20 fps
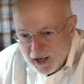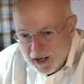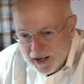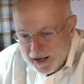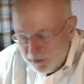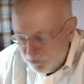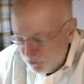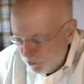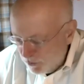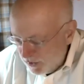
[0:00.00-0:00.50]

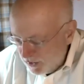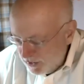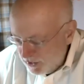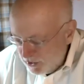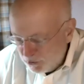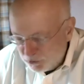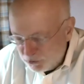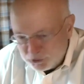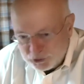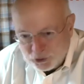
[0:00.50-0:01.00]
And when I
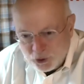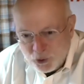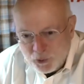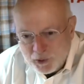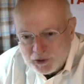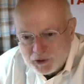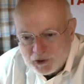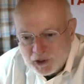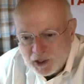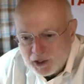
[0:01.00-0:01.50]
hear
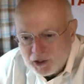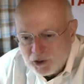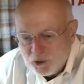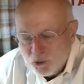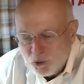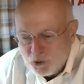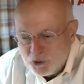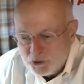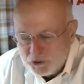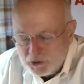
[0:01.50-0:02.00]
stories like
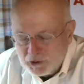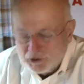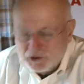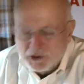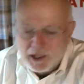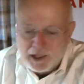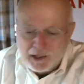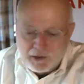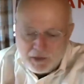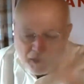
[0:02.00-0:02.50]
yours, it's
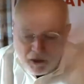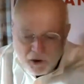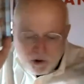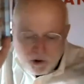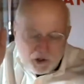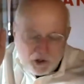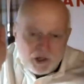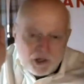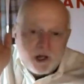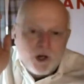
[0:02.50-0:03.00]
like, there
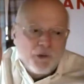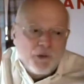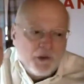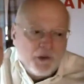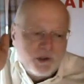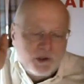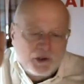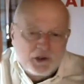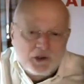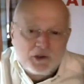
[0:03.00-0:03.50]
you go.
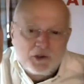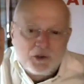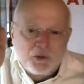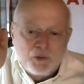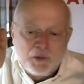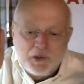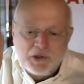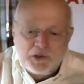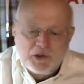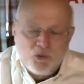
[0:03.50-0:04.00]
This is the
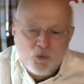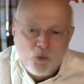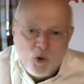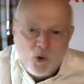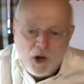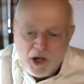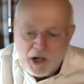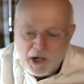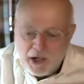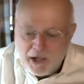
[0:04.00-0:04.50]
reason
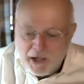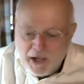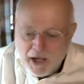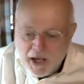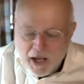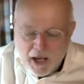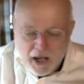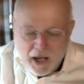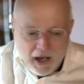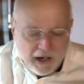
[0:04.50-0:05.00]
why
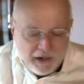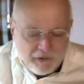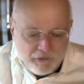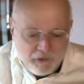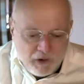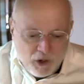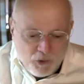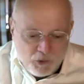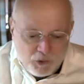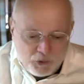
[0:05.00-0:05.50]
I've
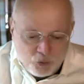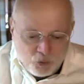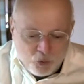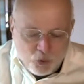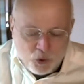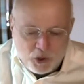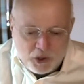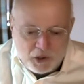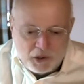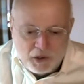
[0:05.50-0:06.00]
always
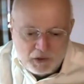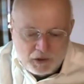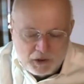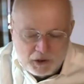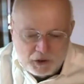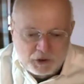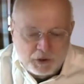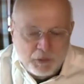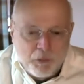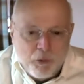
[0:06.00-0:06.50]
worked to
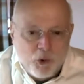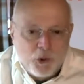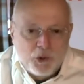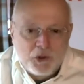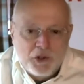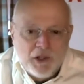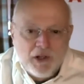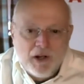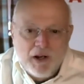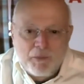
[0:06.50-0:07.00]
support the
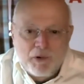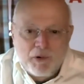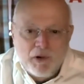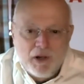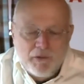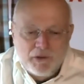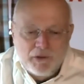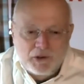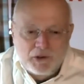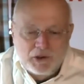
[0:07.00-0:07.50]

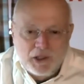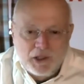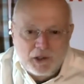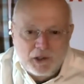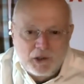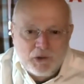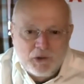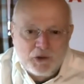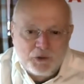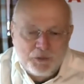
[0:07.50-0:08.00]
nonprofit
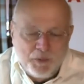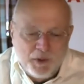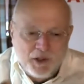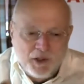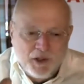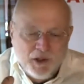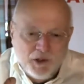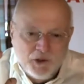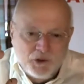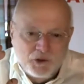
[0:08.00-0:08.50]
sector, is
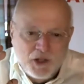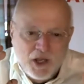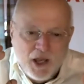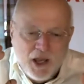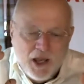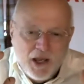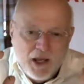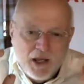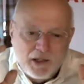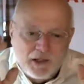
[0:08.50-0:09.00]
because
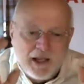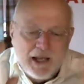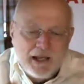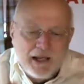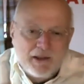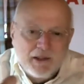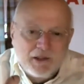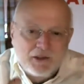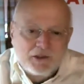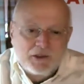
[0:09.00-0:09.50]
take
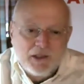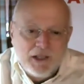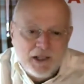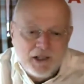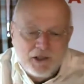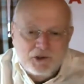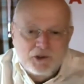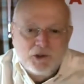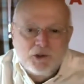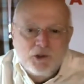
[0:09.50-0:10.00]
this
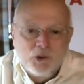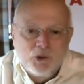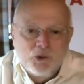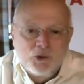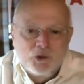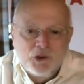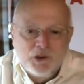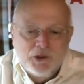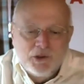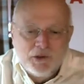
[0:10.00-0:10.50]

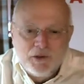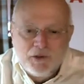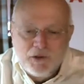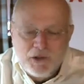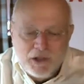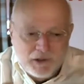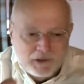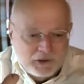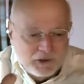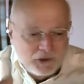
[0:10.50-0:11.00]
institution
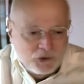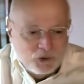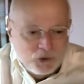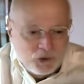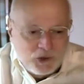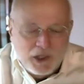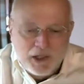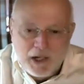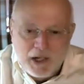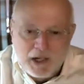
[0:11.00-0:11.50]
in central
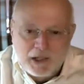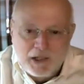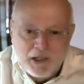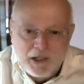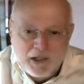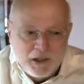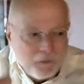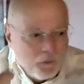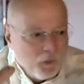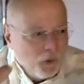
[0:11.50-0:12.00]

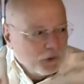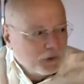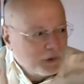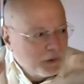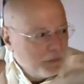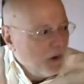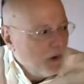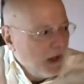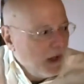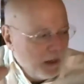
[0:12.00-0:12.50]
Connecticut and
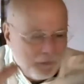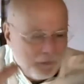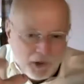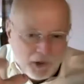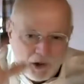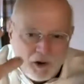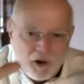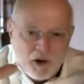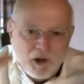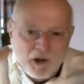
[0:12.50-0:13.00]
multiply it by
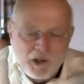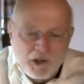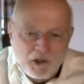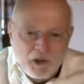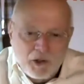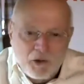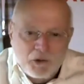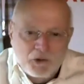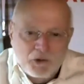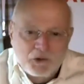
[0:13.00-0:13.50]
all the
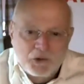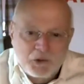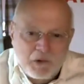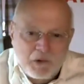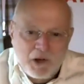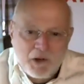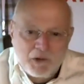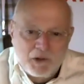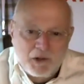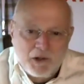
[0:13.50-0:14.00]
others
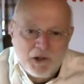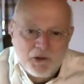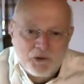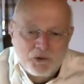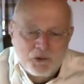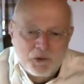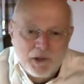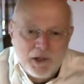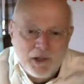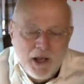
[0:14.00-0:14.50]
around the
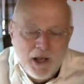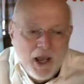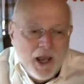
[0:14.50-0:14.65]
country,